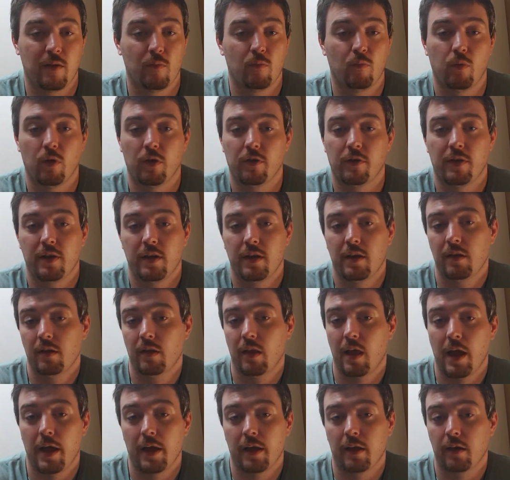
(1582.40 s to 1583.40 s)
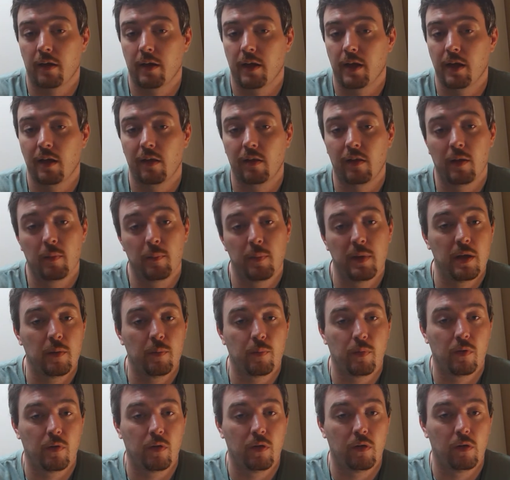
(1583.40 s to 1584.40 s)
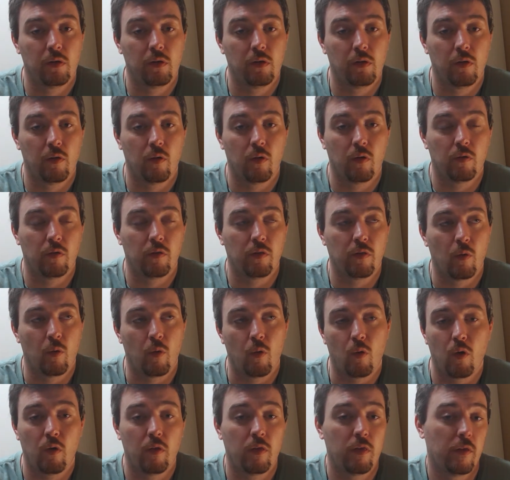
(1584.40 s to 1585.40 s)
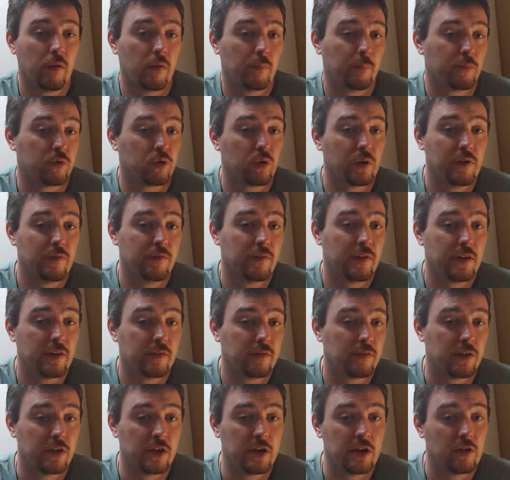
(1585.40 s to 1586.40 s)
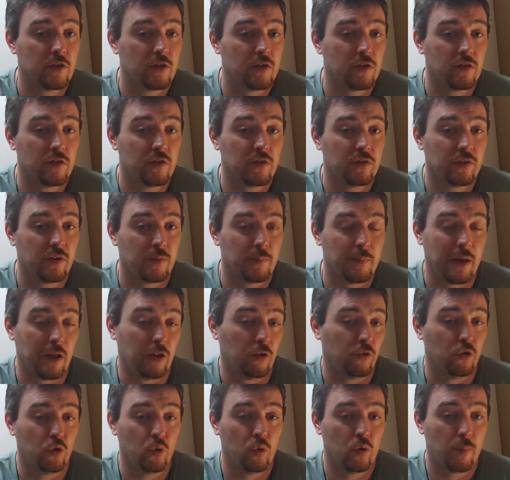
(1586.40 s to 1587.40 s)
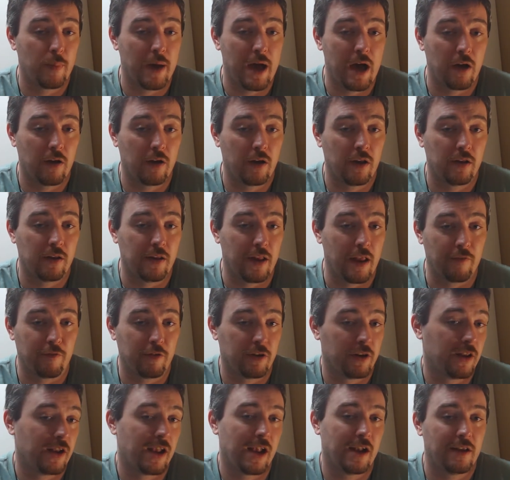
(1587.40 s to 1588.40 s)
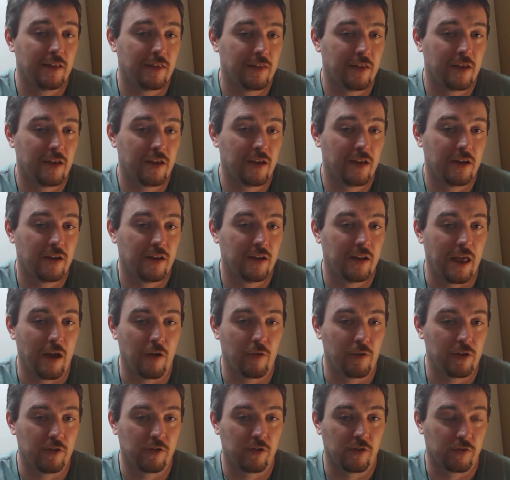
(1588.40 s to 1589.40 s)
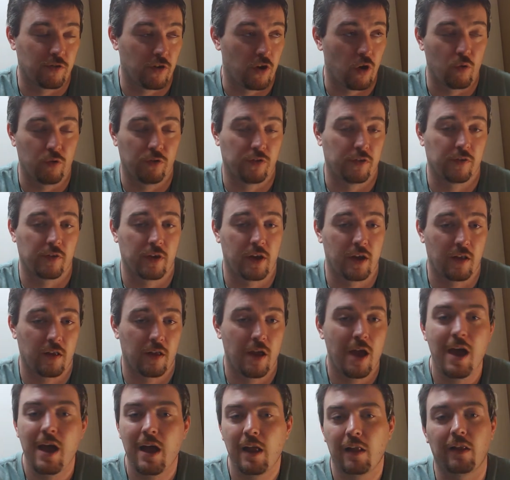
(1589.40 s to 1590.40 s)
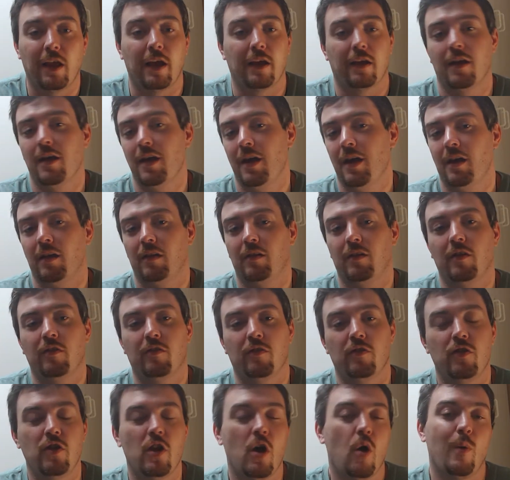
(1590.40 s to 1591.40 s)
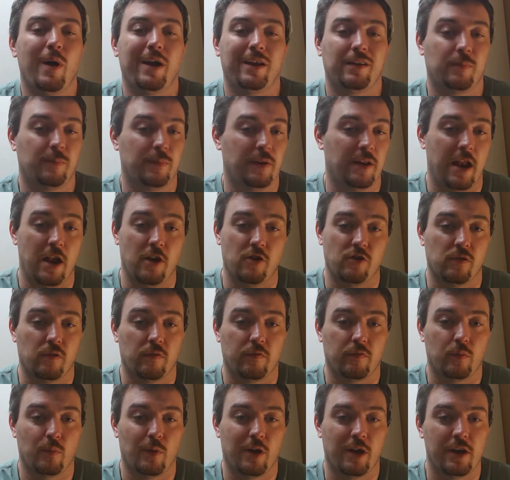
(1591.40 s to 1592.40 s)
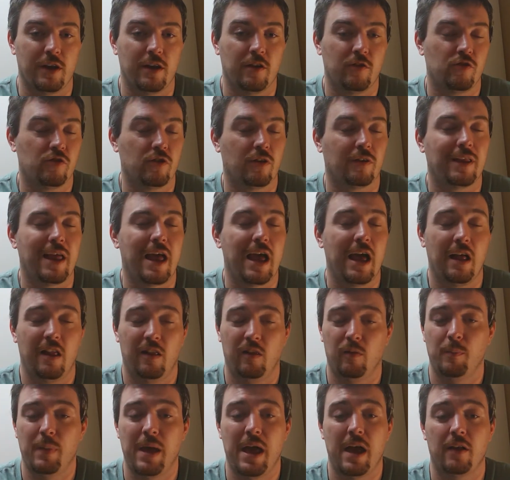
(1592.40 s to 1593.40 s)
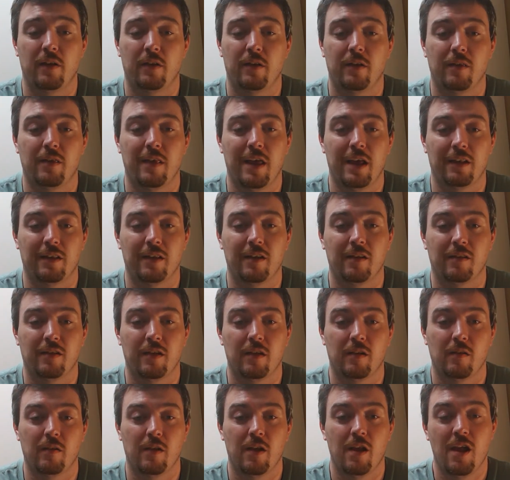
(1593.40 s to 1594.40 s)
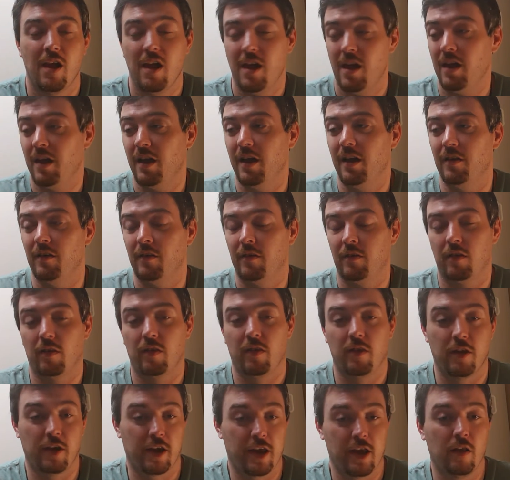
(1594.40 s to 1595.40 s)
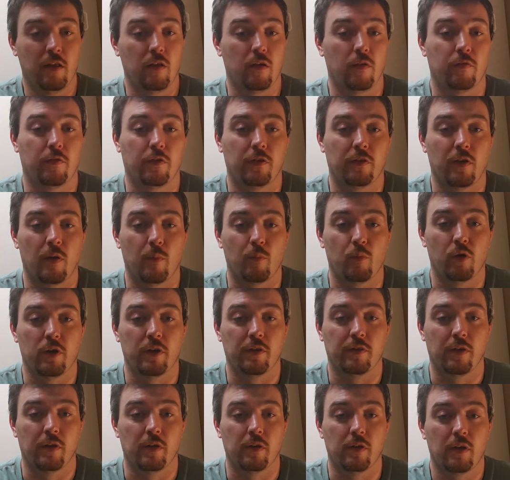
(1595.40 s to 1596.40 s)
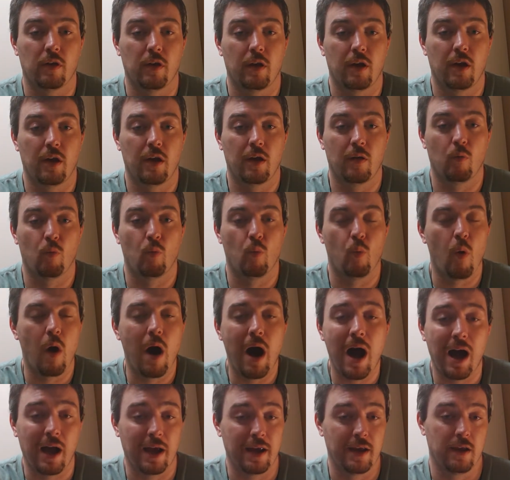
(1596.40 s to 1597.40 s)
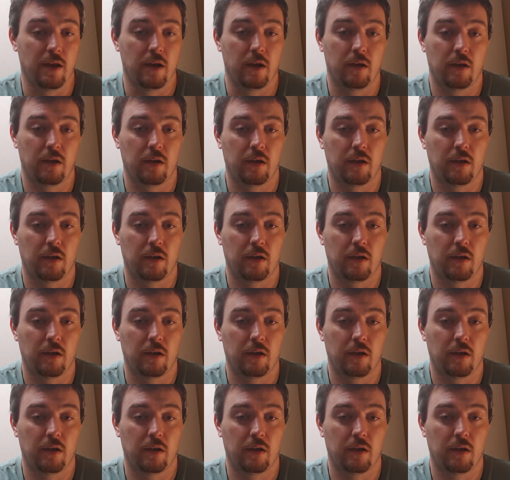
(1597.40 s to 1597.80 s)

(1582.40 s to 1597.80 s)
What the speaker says: Was he like killing people all the previous years, and Mel knew about it and never did anything, and now he just knows he's a killer? Like, there's no explanation for what, he's just hell-bent that this kid is the killer for some reason. Why?